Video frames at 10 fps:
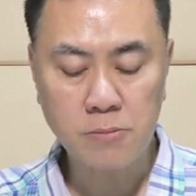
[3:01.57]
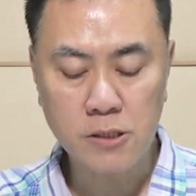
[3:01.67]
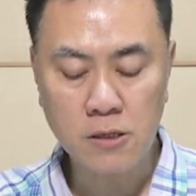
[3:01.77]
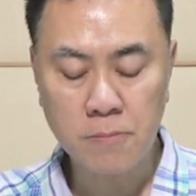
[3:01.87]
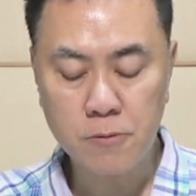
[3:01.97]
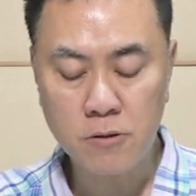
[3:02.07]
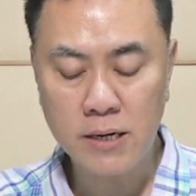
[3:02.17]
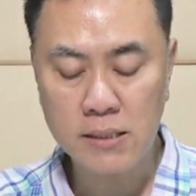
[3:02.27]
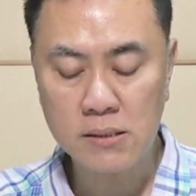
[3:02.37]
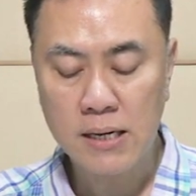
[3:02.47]

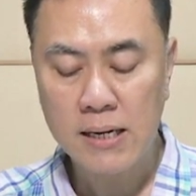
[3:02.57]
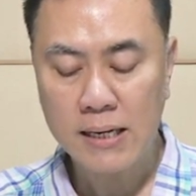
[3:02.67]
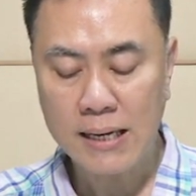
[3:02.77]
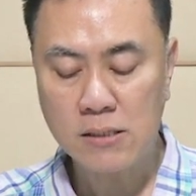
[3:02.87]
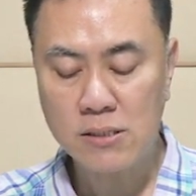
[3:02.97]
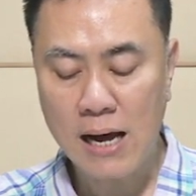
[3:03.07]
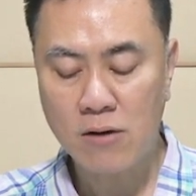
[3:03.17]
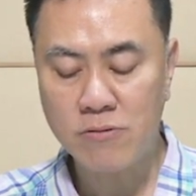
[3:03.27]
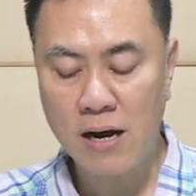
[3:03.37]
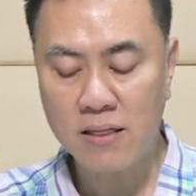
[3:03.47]
Singaporeans eat out
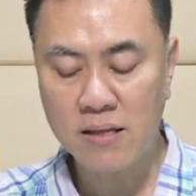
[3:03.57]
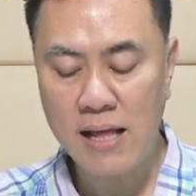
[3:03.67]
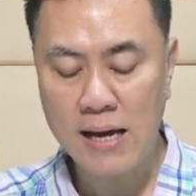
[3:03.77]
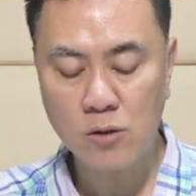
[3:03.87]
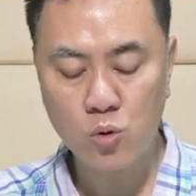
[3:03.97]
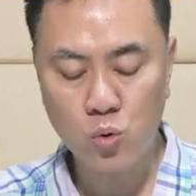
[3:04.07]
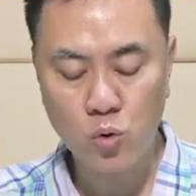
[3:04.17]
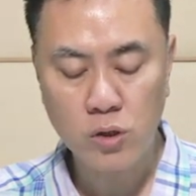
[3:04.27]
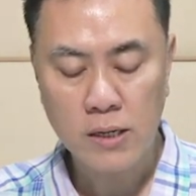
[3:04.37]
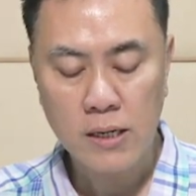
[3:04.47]
rather than
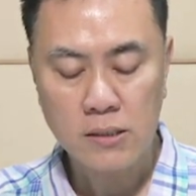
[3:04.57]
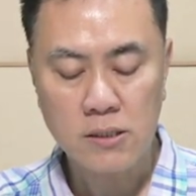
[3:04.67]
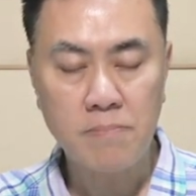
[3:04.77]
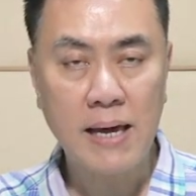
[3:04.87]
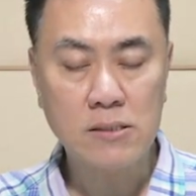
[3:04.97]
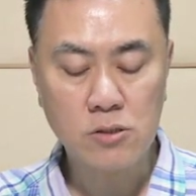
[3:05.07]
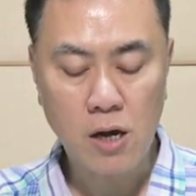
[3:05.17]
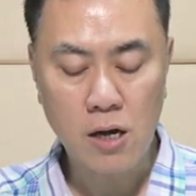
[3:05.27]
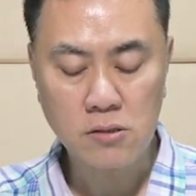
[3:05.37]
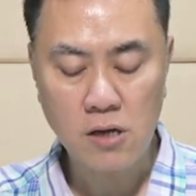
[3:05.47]
cook, the main
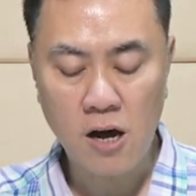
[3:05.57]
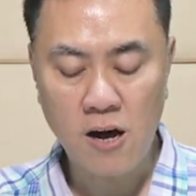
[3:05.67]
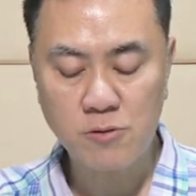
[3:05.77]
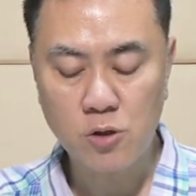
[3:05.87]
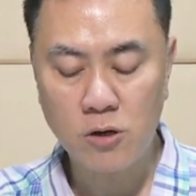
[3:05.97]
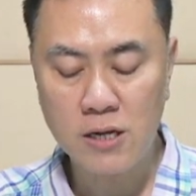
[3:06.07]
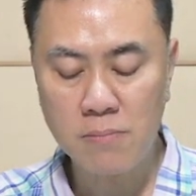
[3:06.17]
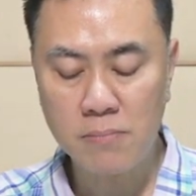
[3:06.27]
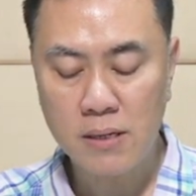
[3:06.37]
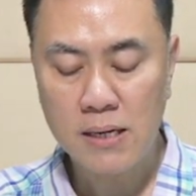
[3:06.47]
source of
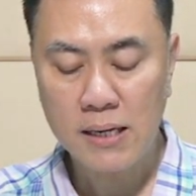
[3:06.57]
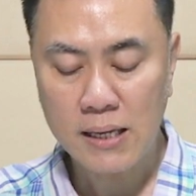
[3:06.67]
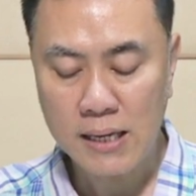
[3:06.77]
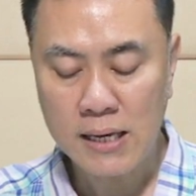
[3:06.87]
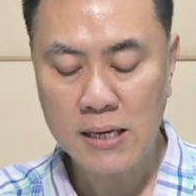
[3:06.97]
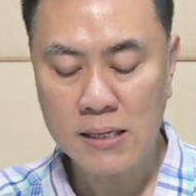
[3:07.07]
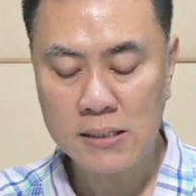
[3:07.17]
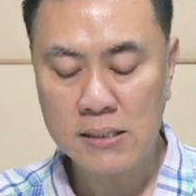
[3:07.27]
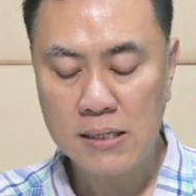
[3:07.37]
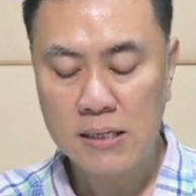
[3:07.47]
sodium
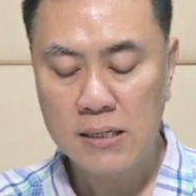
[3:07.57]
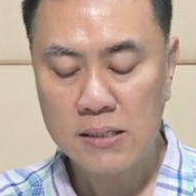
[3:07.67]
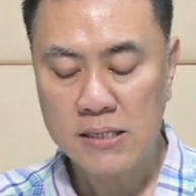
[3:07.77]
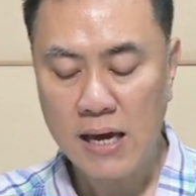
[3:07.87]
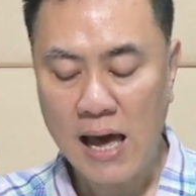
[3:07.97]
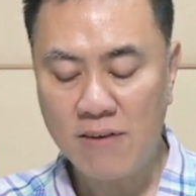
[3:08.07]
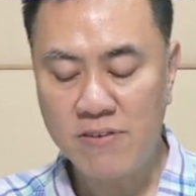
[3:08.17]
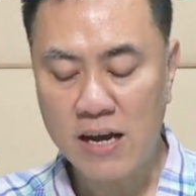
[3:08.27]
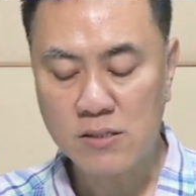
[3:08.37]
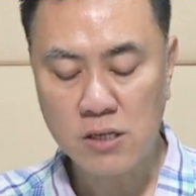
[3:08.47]
in the
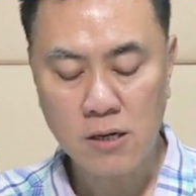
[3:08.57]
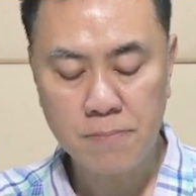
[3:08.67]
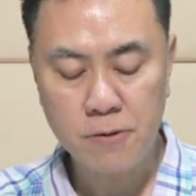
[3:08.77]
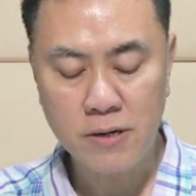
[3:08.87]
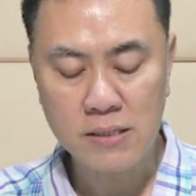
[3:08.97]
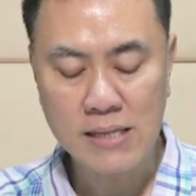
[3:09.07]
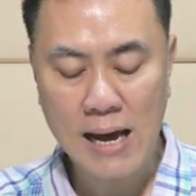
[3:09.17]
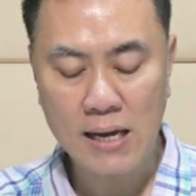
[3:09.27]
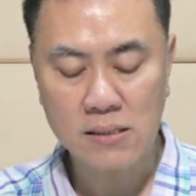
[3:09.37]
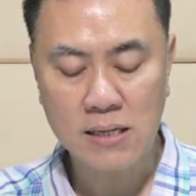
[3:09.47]
average Singaporean
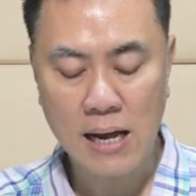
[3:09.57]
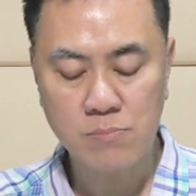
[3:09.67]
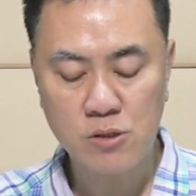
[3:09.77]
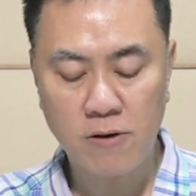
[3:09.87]
diet comes